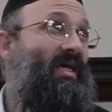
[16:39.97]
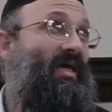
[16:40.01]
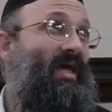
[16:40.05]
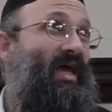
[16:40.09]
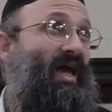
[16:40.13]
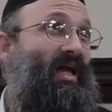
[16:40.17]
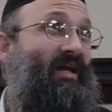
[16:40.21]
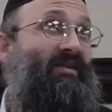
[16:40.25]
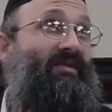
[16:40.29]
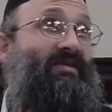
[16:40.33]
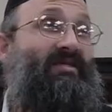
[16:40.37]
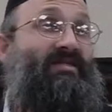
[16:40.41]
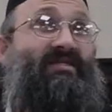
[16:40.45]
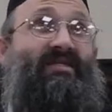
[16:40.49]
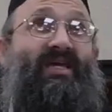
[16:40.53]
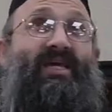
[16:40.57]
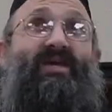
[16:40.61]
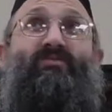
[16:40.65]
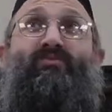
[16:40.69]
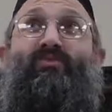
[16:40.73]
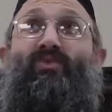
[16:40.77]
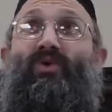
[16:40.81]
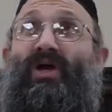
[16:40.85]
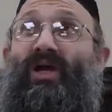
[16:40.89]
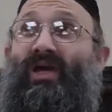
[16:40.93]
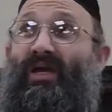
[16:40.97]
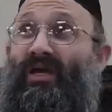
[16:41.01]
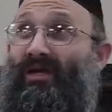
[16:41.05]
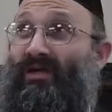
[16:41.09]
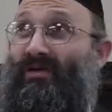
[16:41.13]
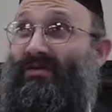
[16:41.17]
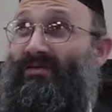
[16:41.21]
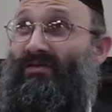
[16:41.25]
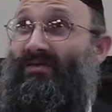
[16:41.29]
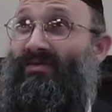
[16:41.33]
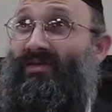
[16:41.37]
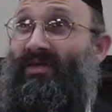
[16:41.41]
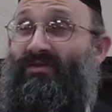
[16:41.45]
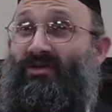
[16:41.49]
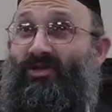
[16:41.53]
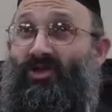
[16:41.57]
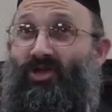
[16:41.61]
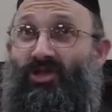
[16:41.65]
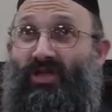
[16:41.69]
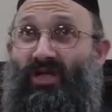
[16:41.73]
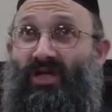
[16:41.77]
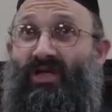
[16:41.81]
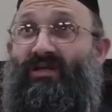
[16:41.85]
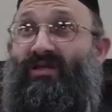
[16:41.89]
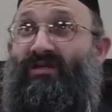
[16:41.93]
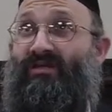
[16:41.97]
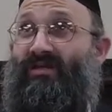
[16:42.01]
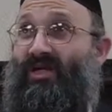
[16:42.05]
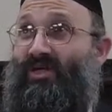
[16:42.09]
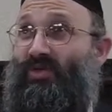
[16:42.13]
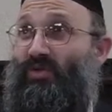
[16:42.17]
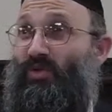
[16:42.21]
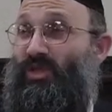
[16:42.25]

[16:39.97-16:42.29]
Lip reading: And in the same way that the Shekhinah takes